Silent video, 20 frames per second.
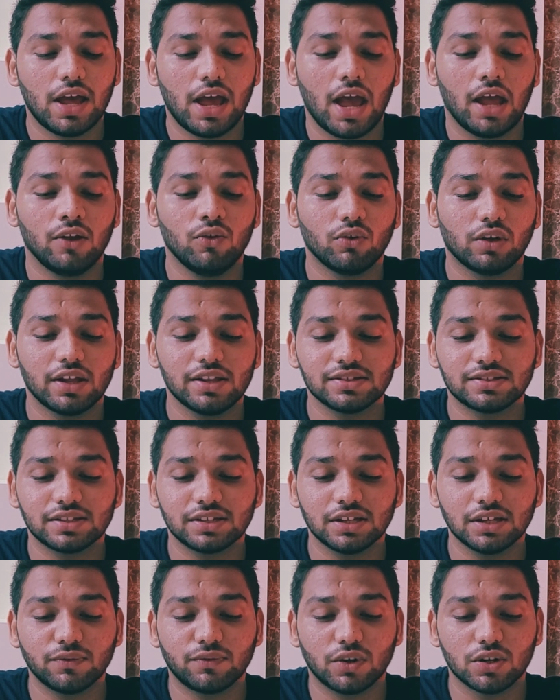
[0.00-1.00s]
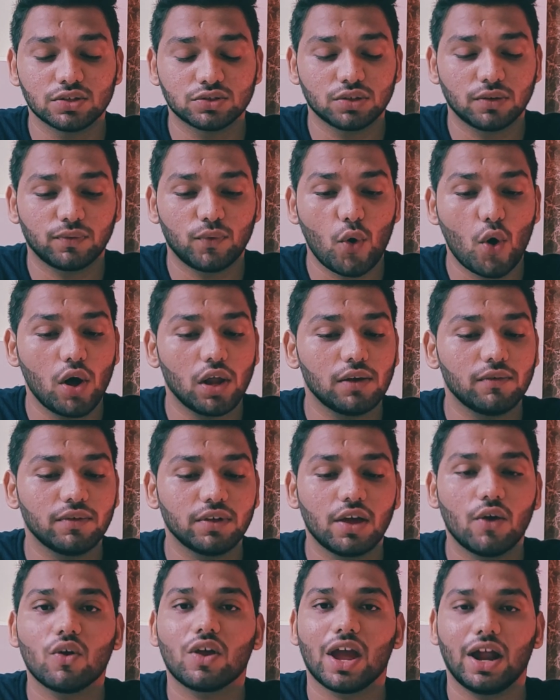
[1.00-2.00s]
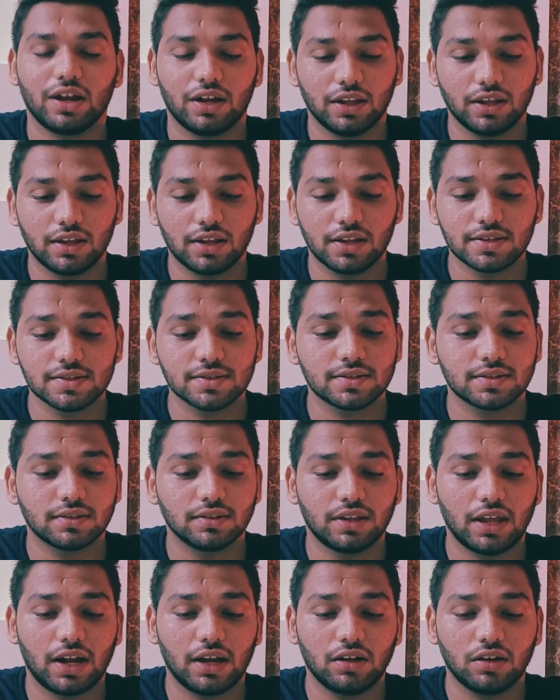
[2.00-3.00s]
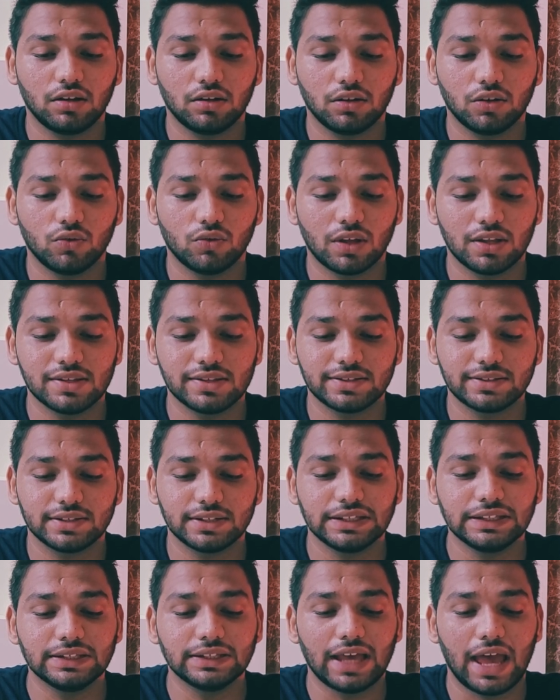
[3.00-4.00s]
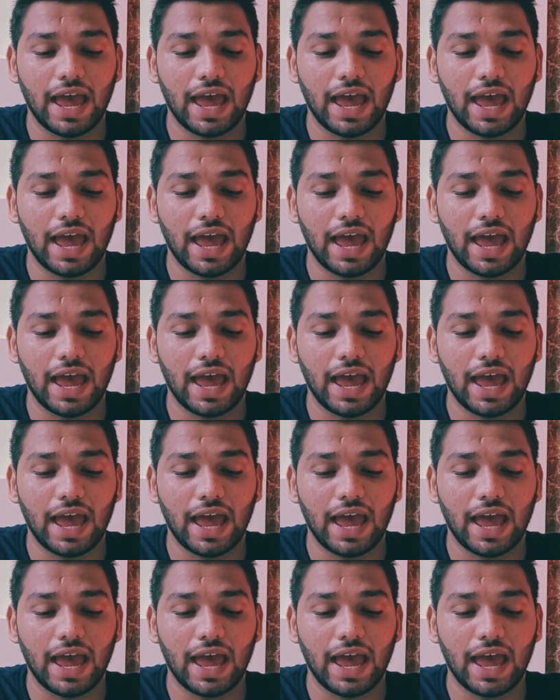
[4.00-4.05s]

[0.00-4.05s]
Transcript: And you can see, first of all, we have categories that you can see,